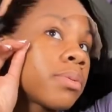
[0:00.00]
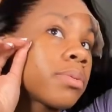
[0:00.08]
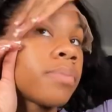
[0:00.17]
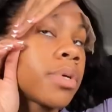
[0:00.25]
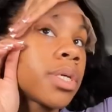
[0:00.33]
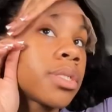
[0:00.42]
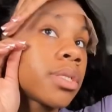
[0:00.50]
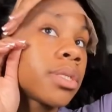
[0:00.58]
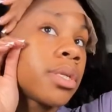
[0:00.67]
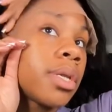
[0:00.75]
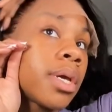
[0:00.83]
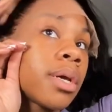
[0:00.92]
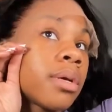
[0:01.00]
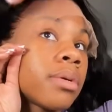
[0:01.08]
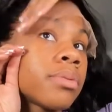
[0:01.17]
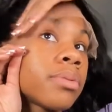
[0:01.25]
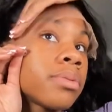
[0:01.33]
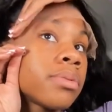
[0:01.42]
Press it
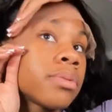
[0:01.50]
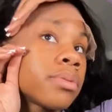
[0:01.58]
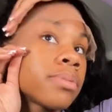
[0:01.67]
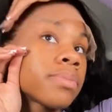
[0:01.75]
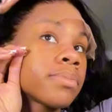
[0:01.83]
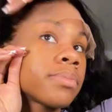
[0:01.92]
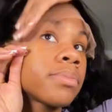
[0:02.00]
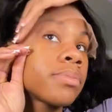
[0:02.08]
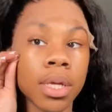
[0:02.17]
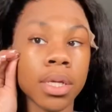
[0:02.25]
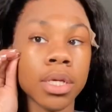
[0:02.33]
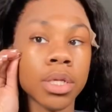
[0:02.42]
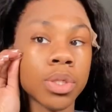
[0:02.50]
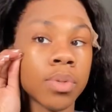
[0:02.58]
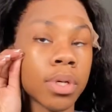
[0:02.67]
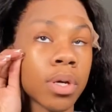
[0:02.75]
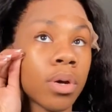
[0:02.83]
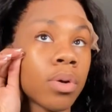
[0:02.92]
down, get you a
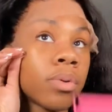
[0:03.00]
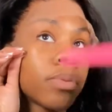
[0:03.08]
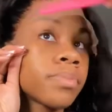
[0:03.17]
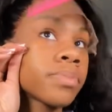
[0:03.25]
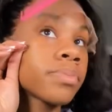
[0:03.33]
comb,